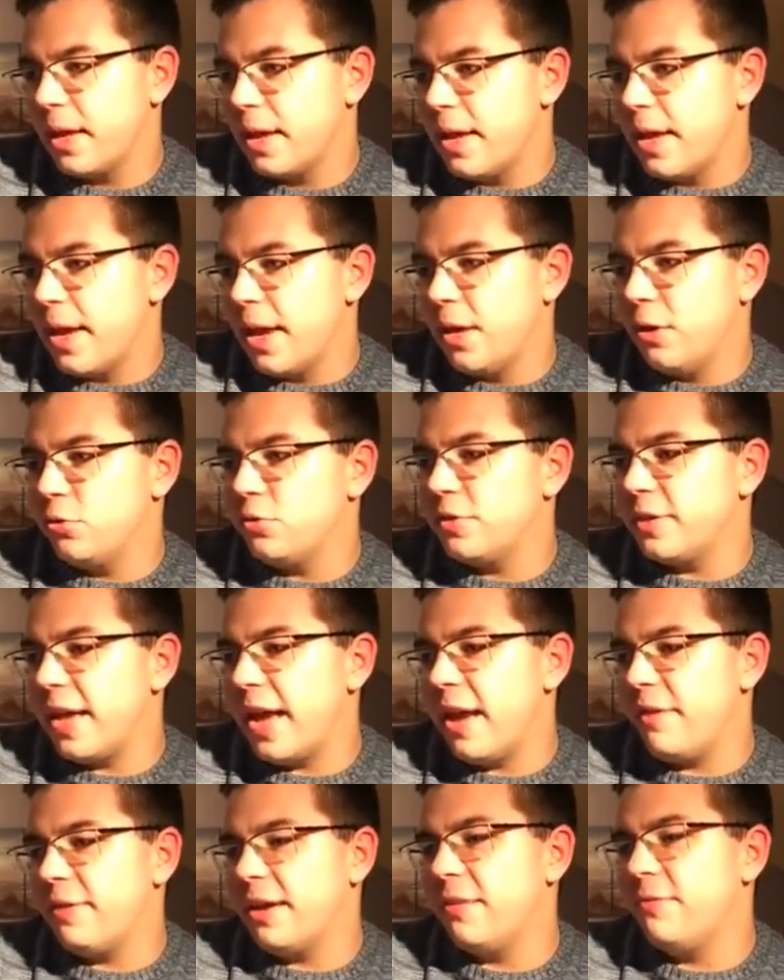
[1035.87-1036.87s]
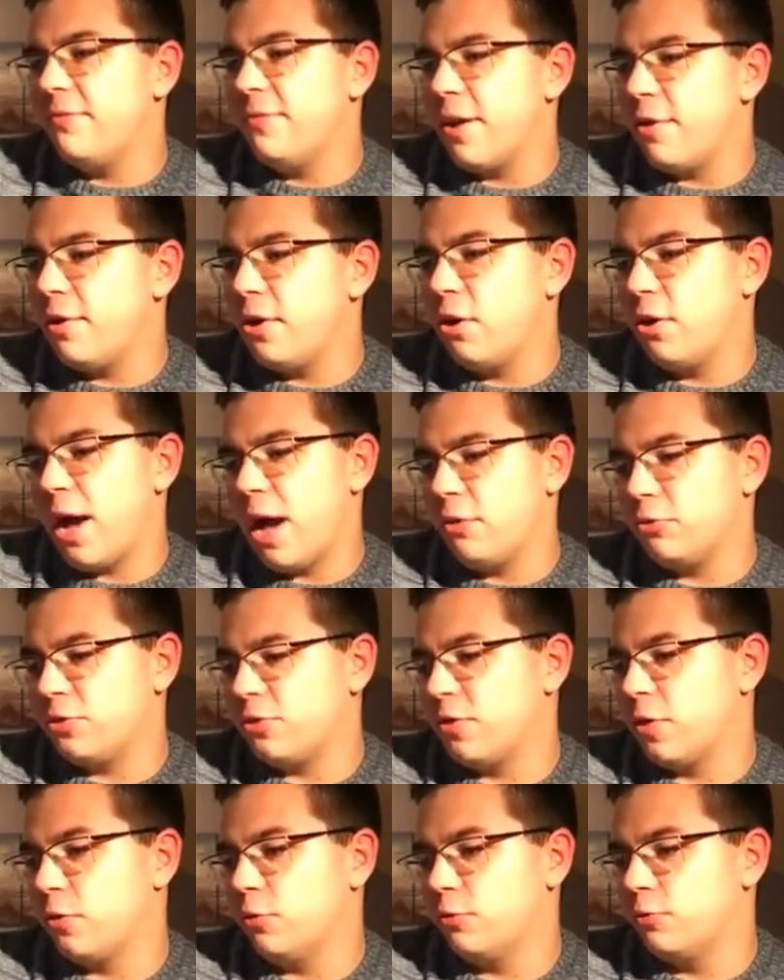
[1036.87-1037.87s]
And also they're having a very long
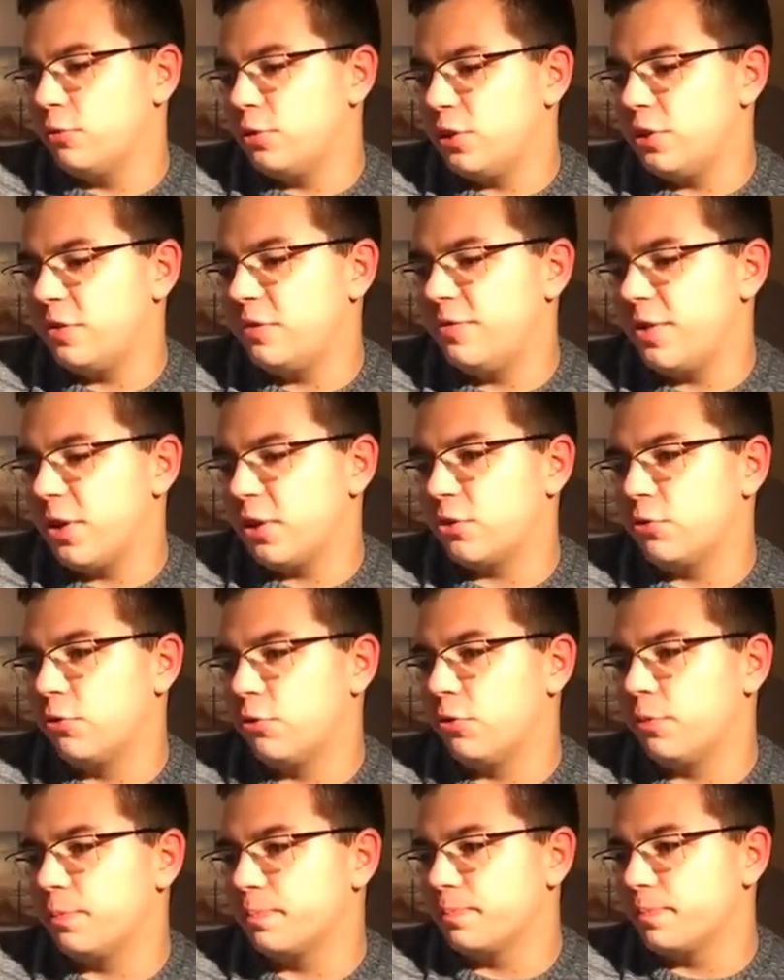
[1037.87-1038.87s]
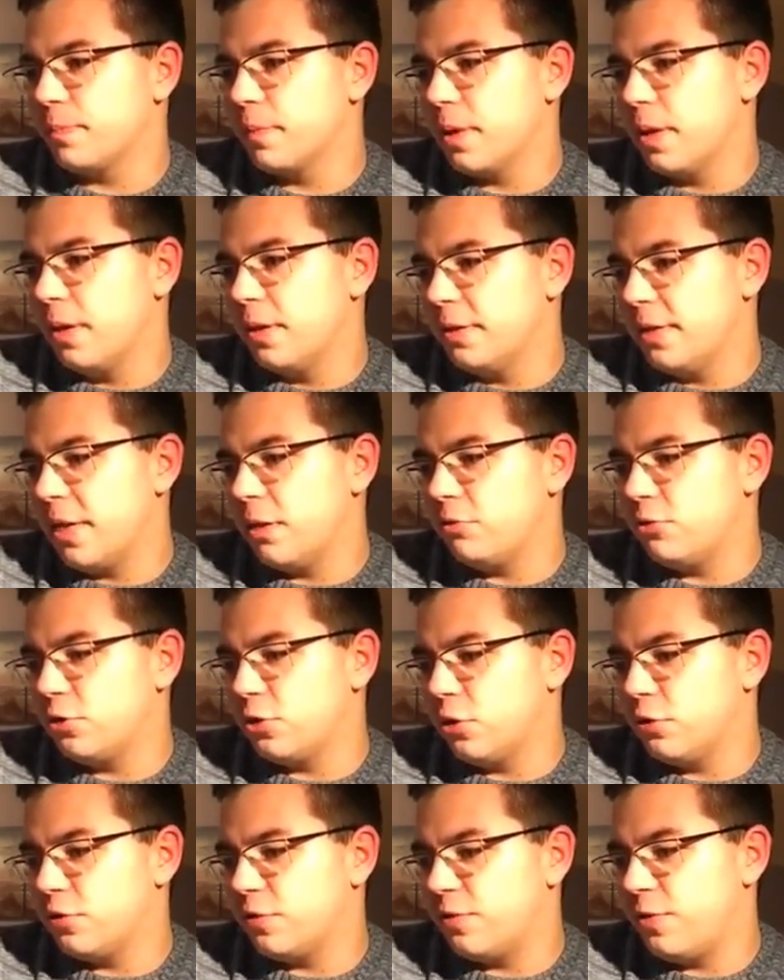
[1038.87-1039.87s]
outro, which is very cool. The outro
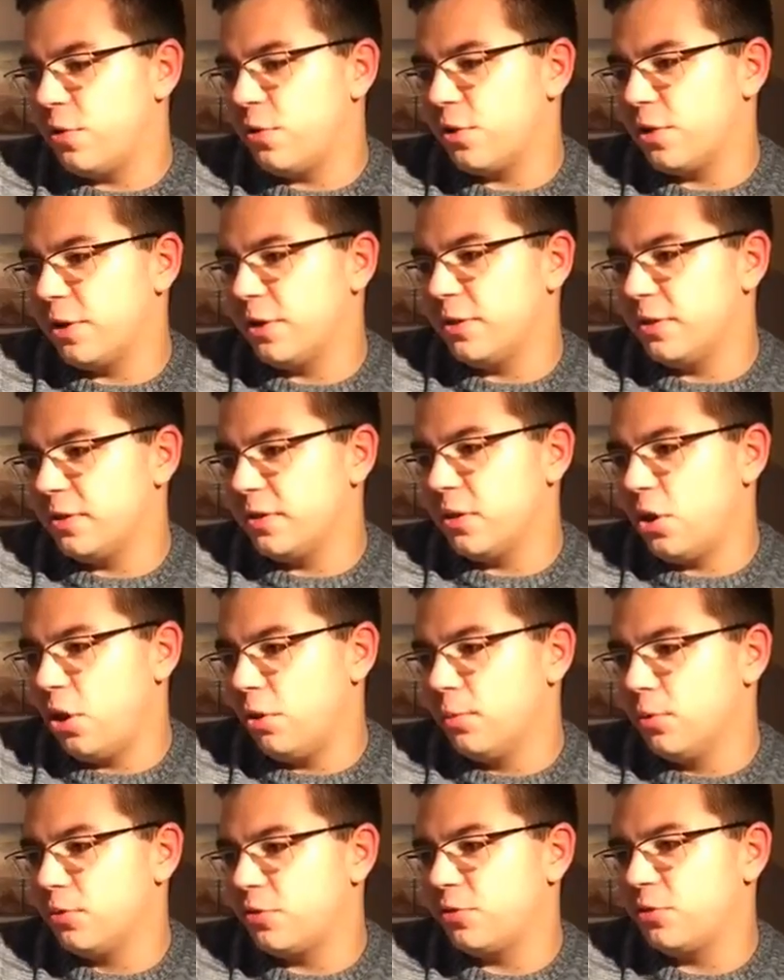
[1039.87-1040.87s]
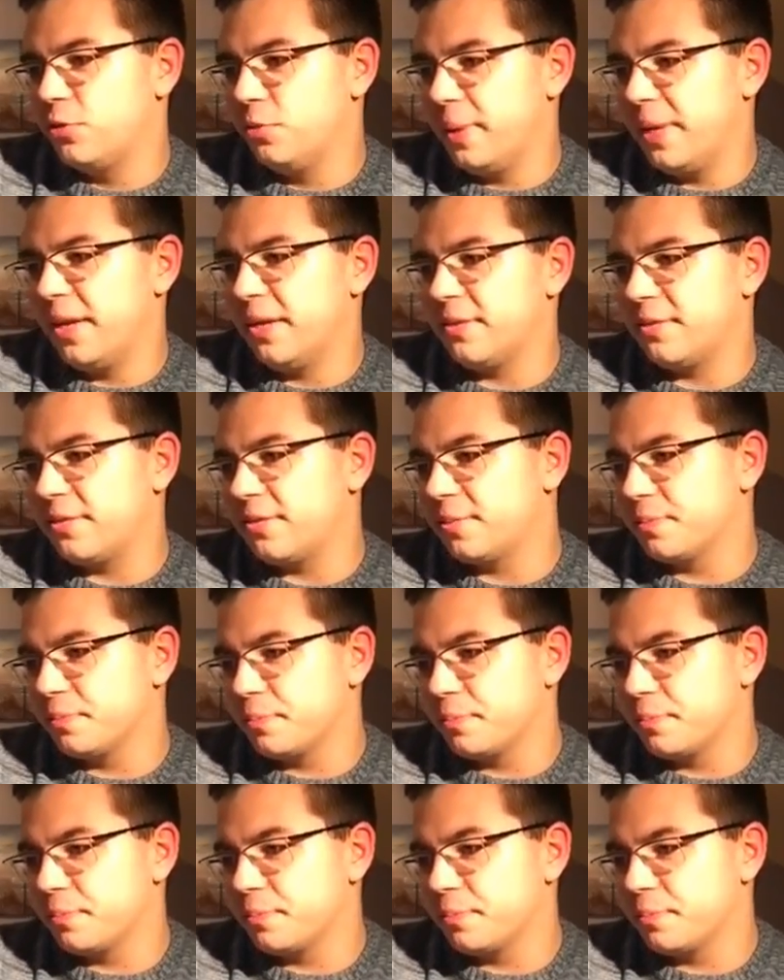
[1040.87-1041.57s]
goes for almost 2 minutes.